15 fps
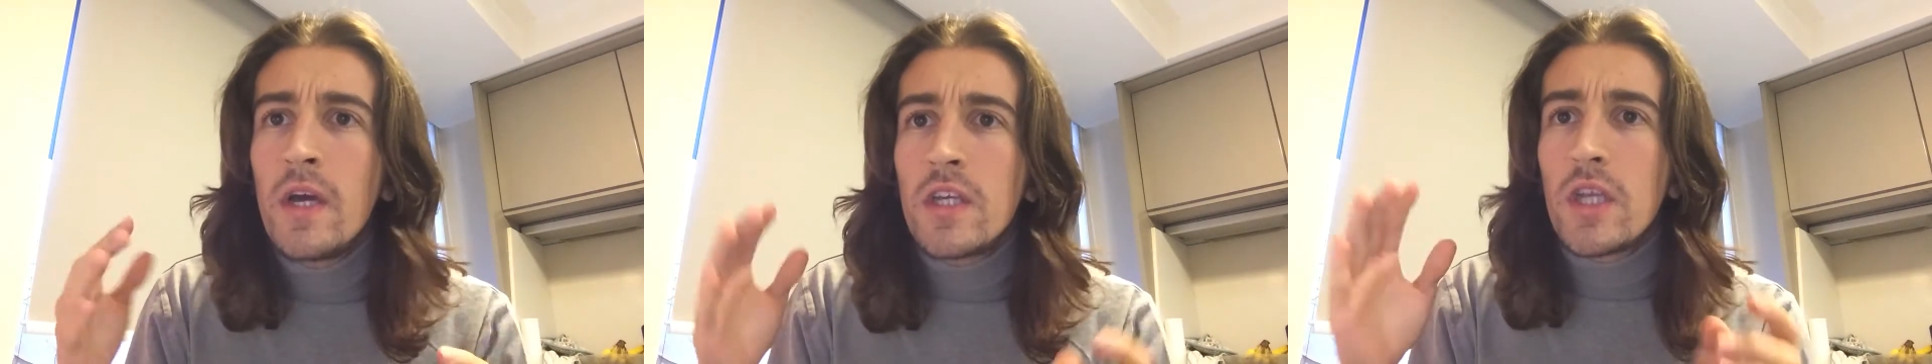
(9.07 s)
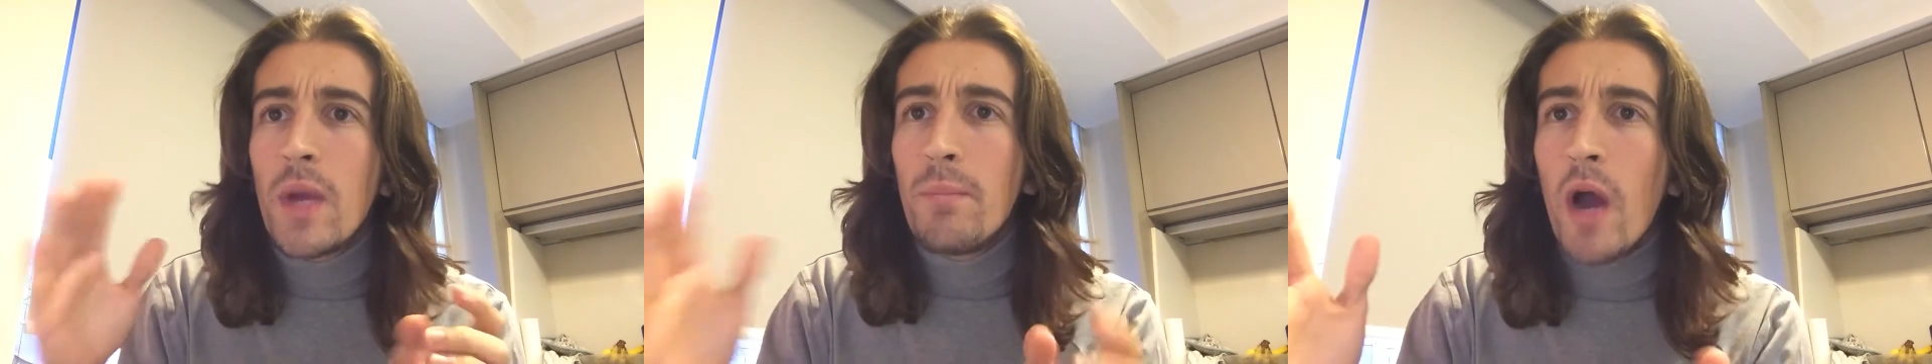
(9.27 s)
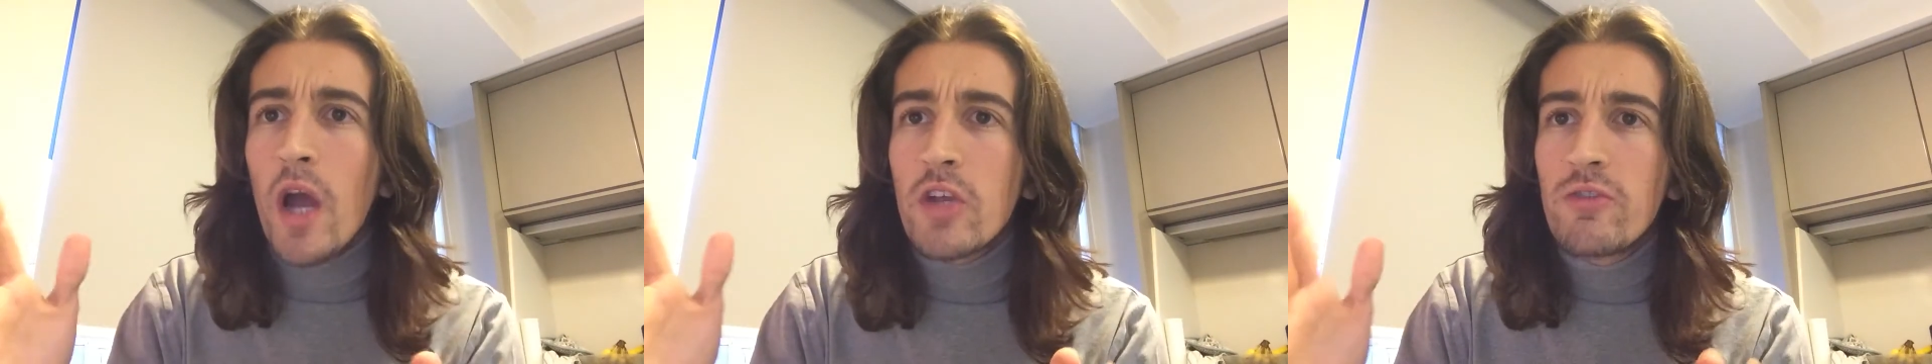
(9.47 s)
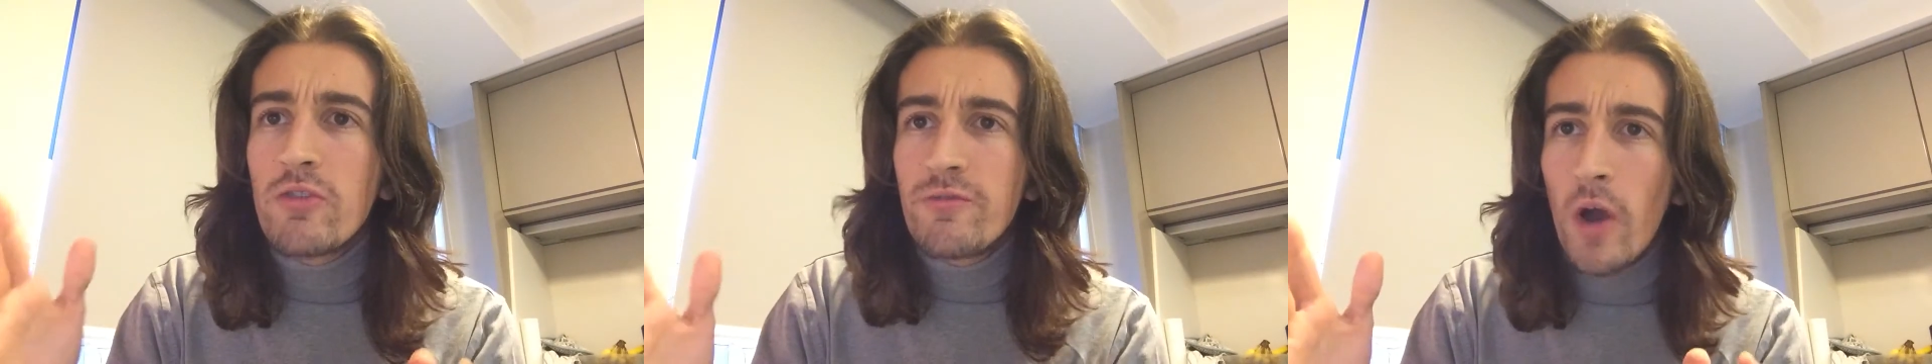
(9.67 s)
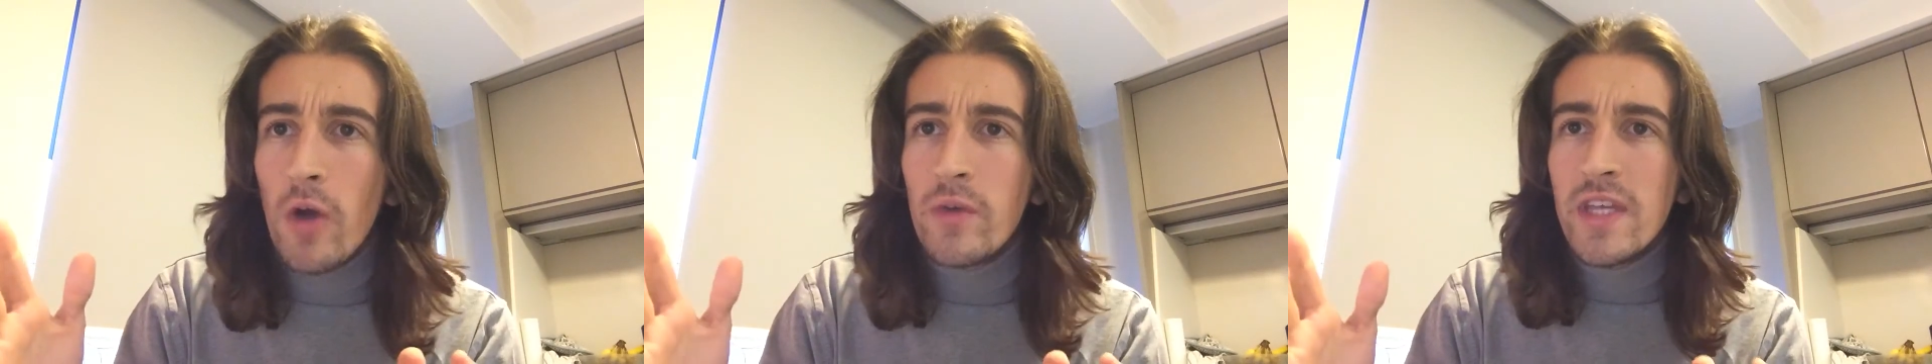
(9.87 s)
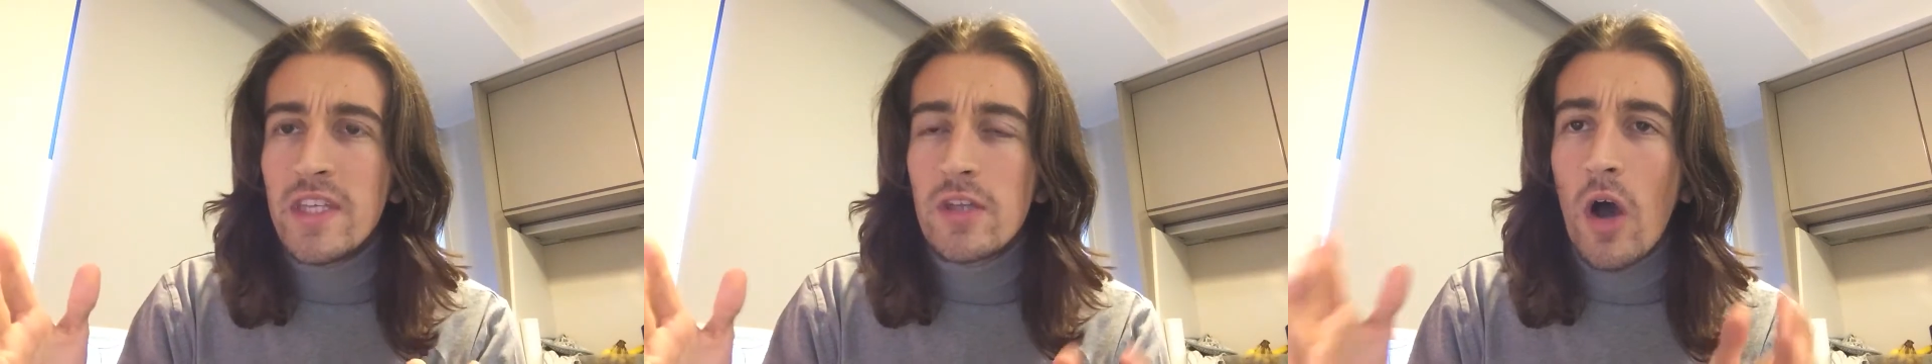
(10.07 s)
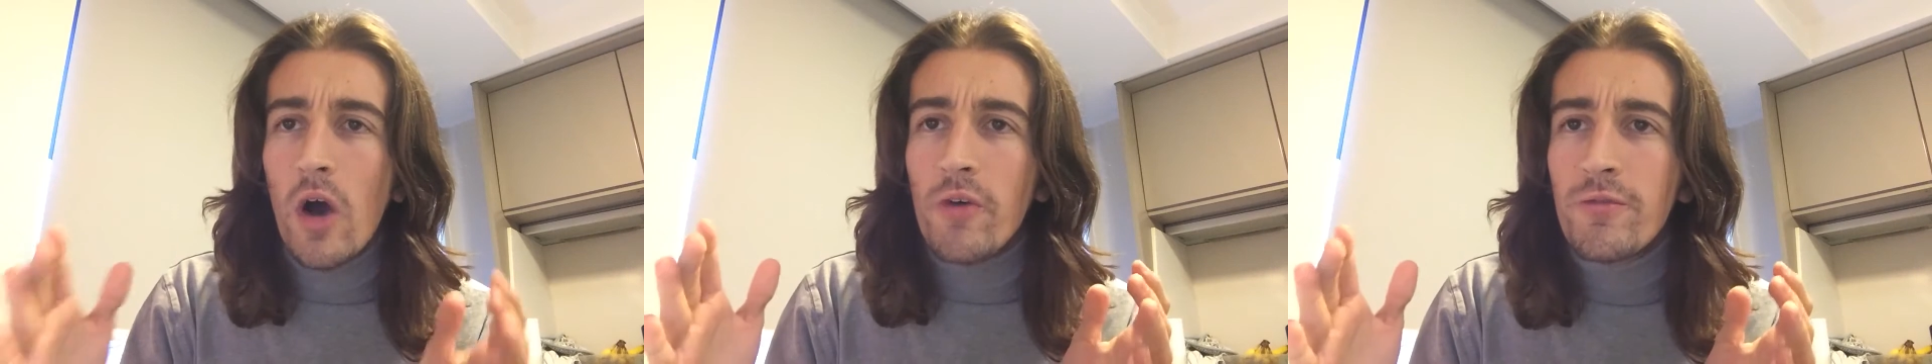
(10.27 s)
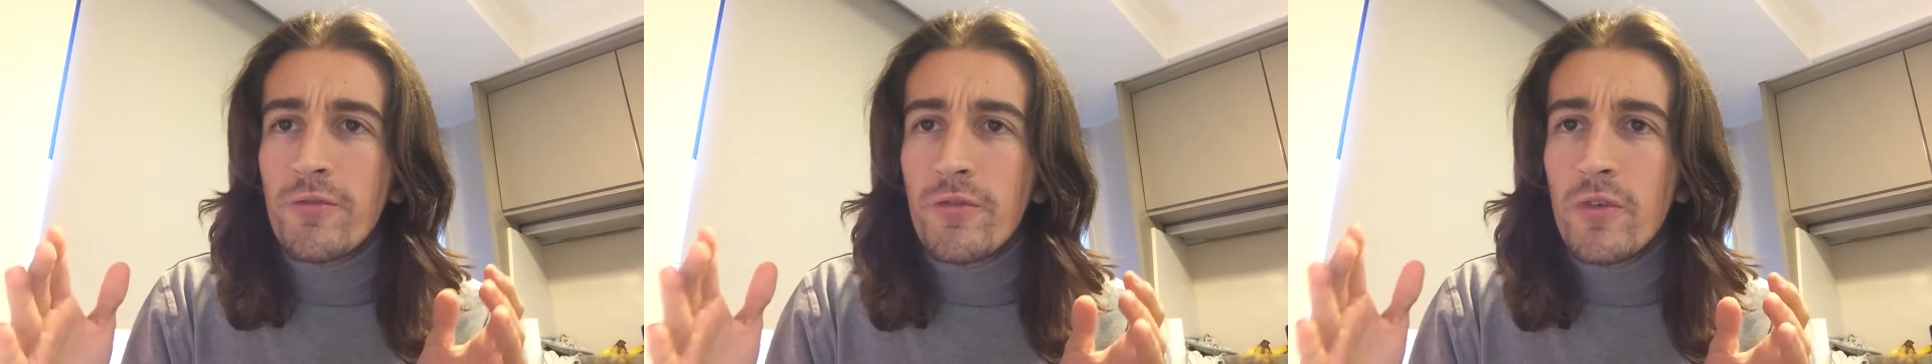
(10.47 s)
Your microphone is
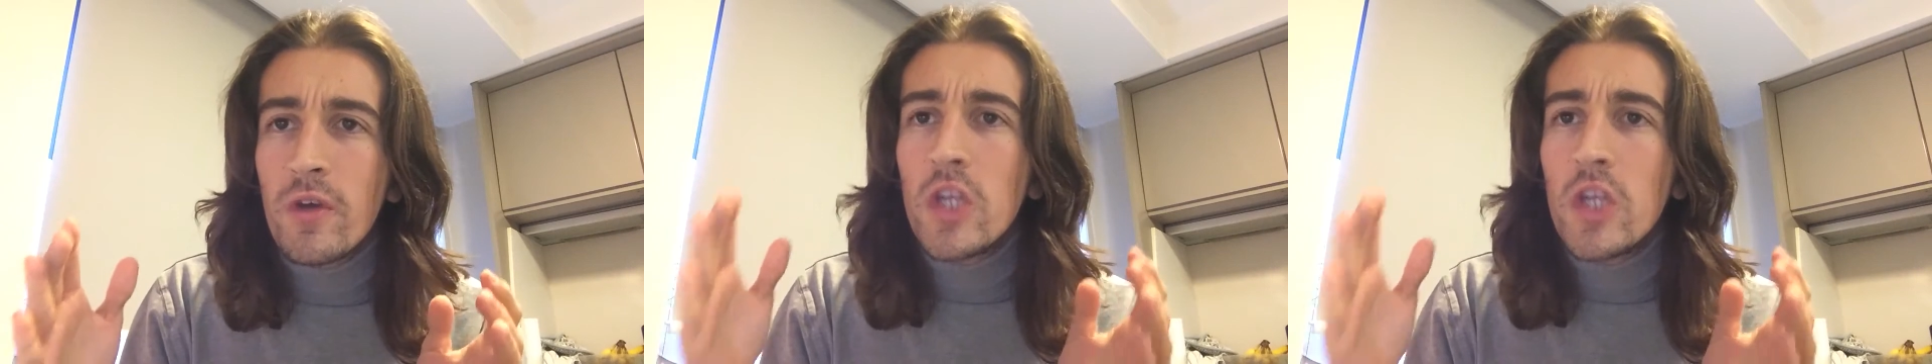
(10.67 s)
off.